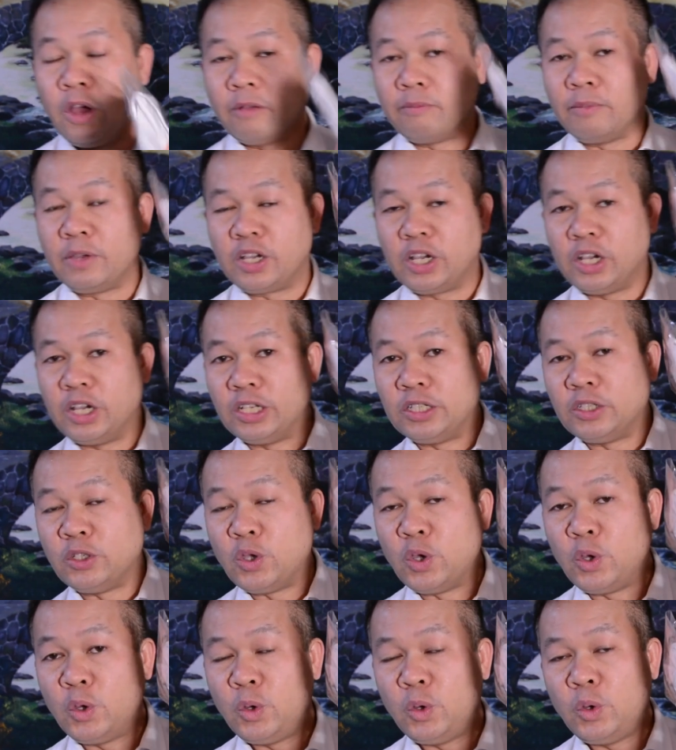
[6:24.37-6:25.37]
Because
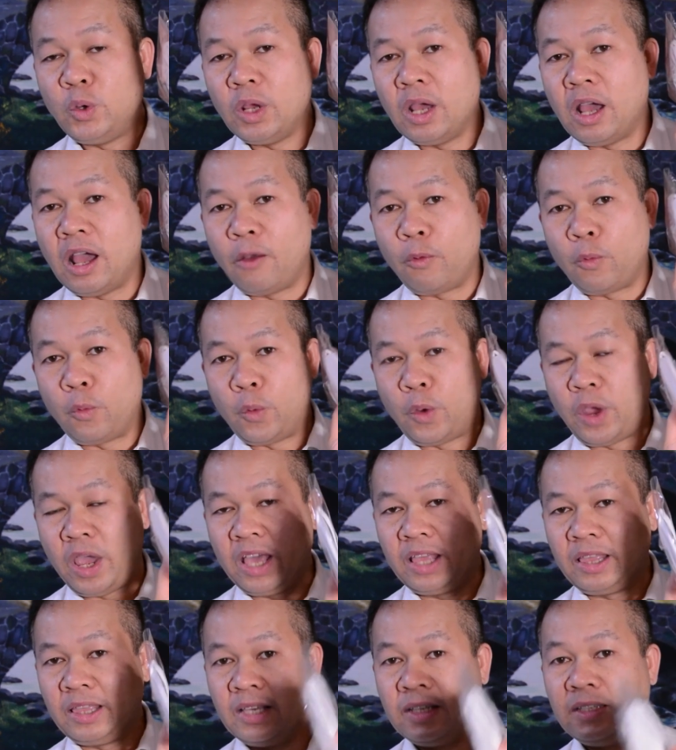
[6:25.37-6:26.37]
you
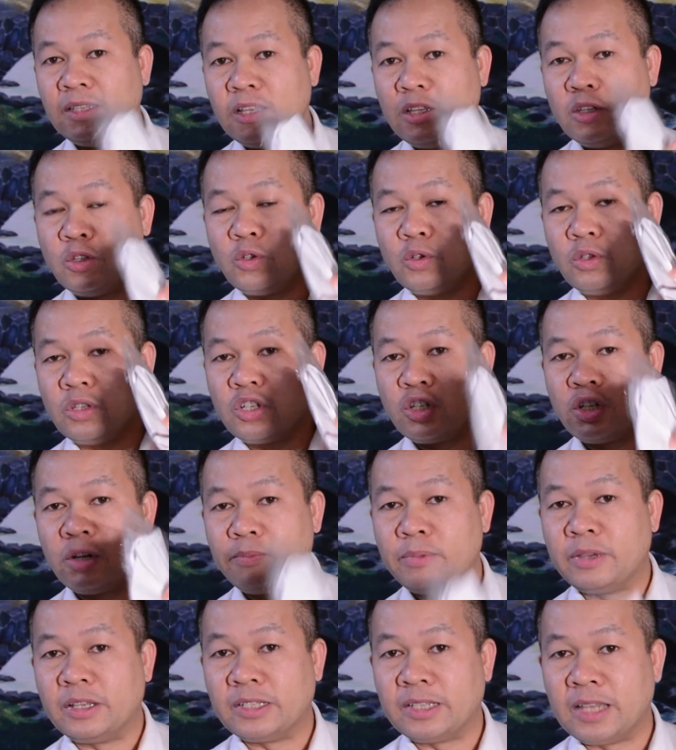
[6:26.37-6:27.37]
wear this into the
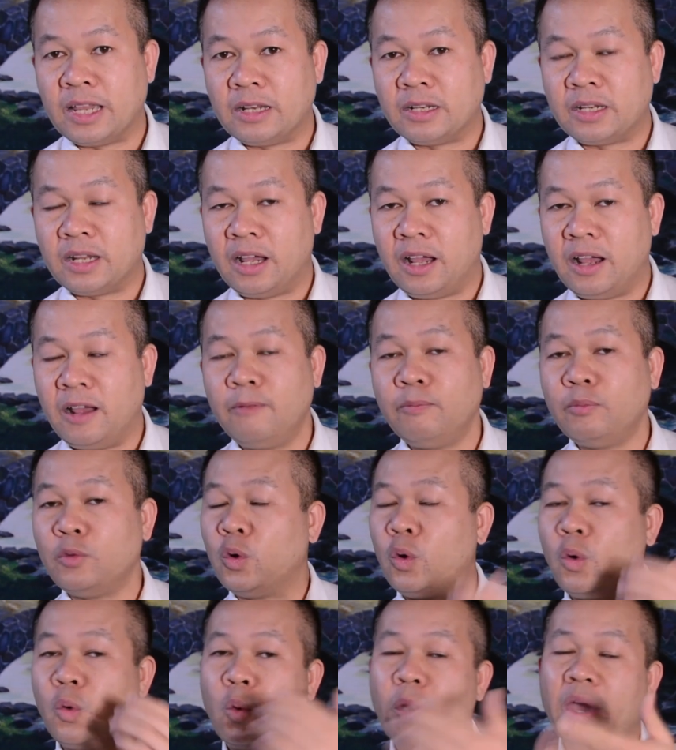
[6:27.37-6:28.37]
shopping center
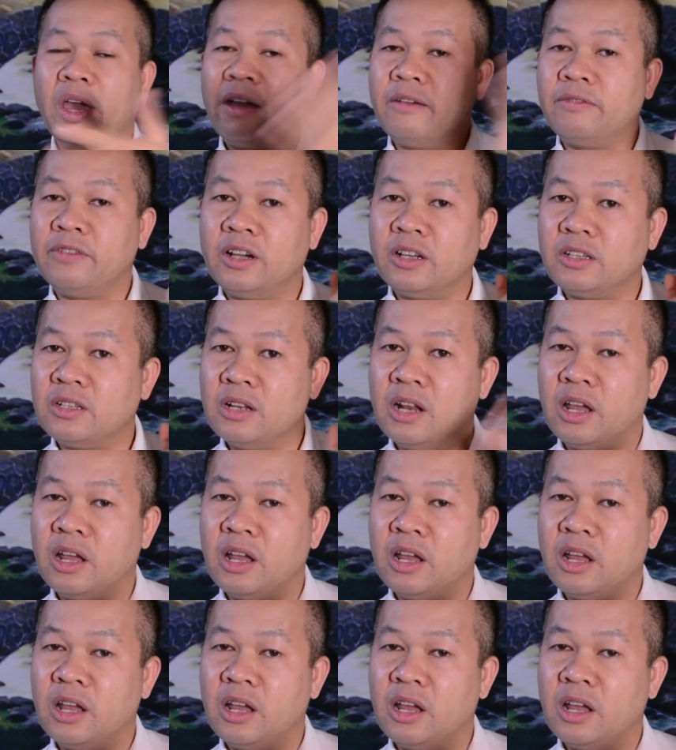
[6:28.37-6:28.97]
or wherever,